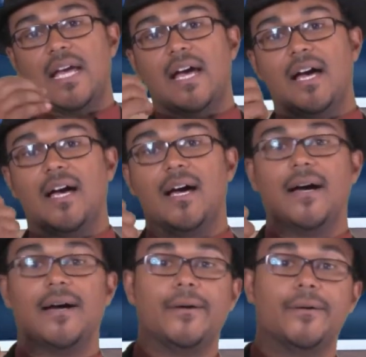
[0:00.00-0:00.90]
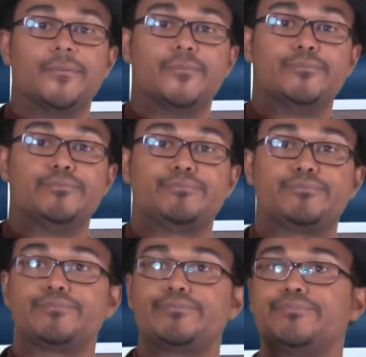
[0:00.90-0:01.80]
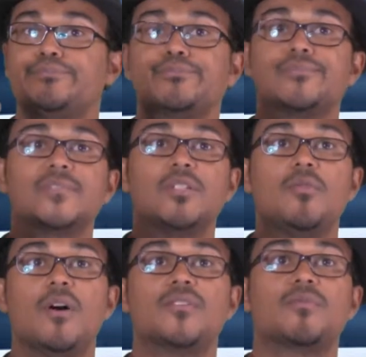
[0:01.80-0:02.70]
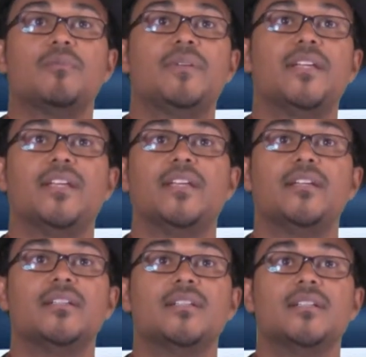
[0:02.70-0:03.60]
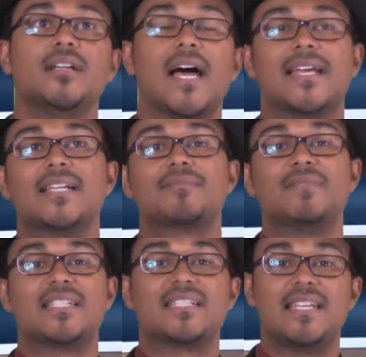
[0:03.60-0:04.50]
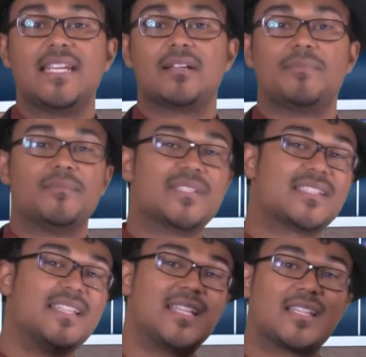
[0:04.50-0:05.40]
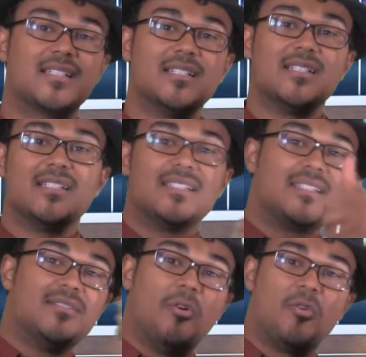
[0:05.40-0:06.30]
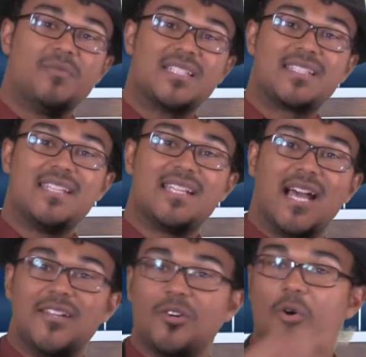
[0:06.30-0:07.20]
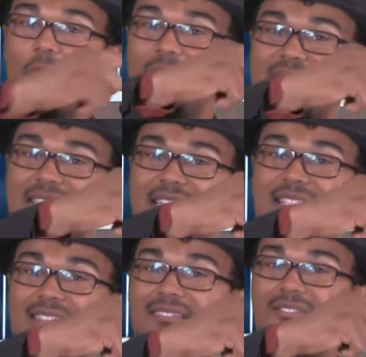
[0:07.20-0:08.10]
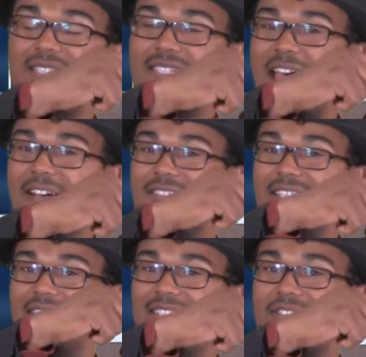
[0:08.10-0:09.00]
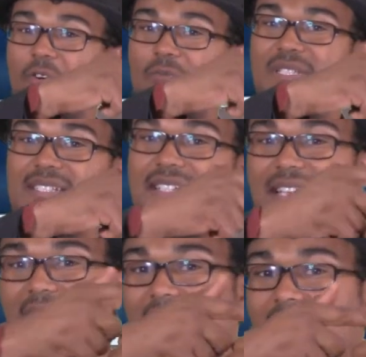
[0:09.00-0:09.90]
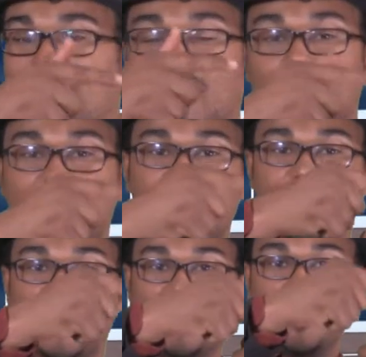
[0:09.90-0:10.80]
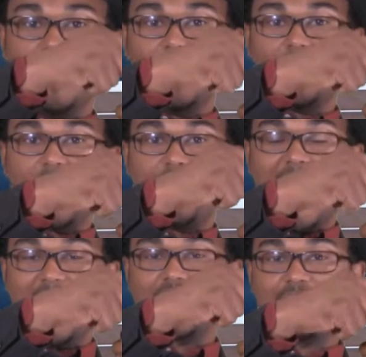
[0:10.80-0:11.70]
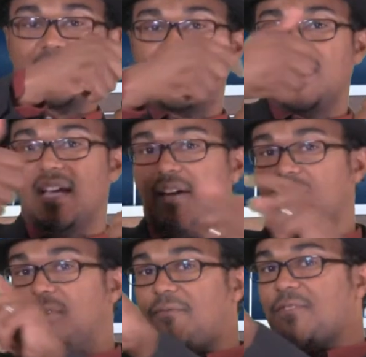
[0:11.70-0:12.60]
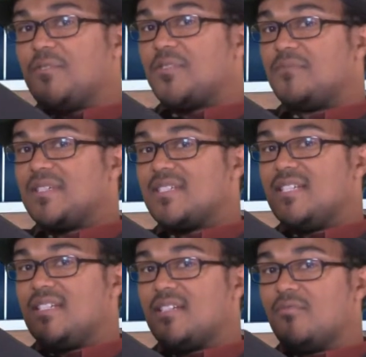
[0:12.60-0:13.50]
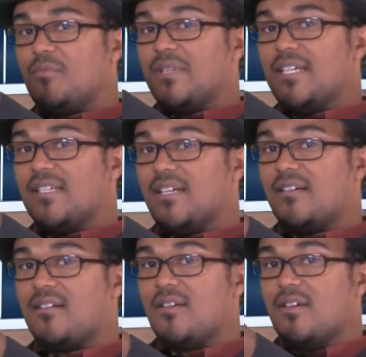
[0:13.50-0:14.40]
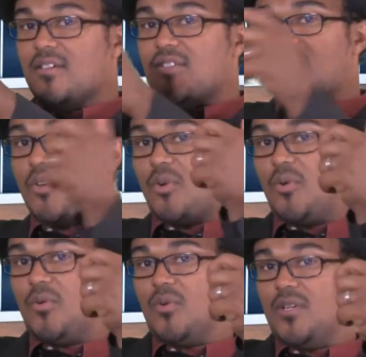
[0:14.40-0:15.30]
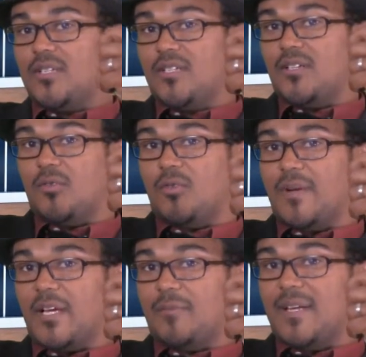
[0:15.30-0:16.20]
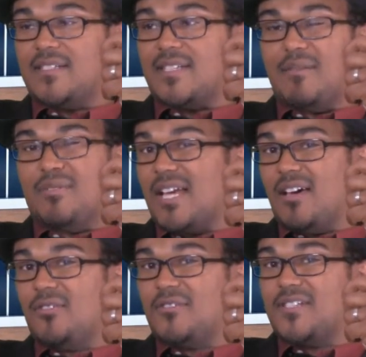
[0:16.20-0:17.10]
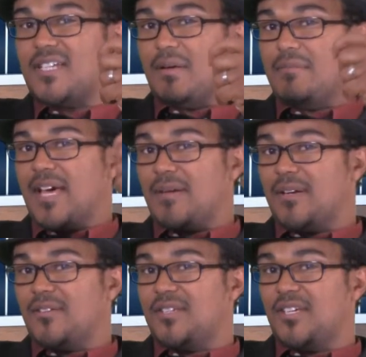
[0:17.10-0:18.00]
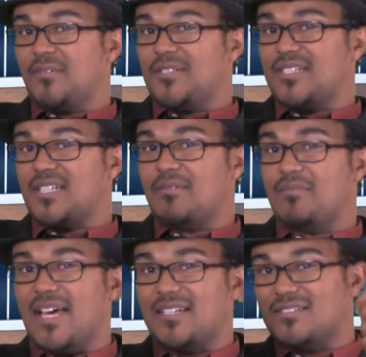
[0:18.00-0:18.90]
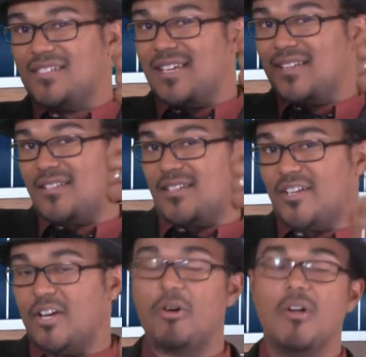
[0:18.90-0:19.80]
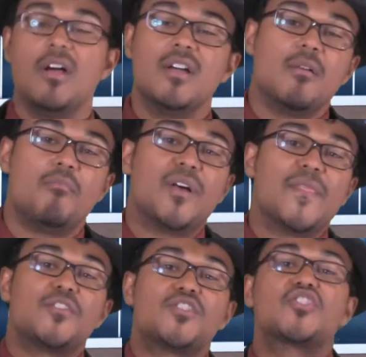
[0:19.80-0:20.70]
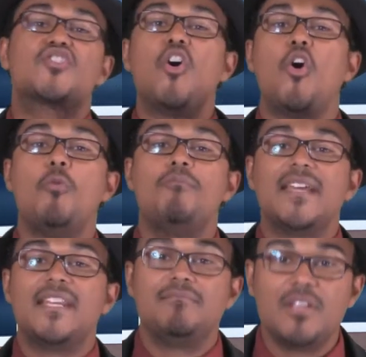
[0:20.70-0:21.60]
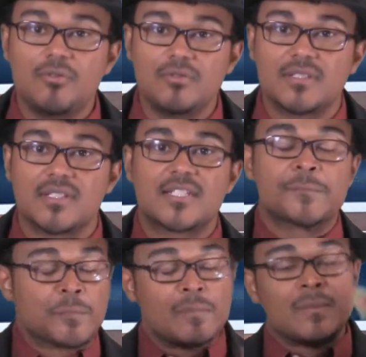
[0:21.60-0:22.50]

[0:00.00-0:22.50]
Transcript: Who else would be? I guess Mystique, but Mystique. Old Mystique. I know Old Mystique, so let's add her to that list. Old Mystique. I mean, not Old Mystique, but the past Mystique. I don't know if future Mystique will be in there. So, you know, Rebecca Main Stamos. I don't know if she's coming back, but I know the other one, she's coming back. So, yeah, there you go. But there's so many mutants.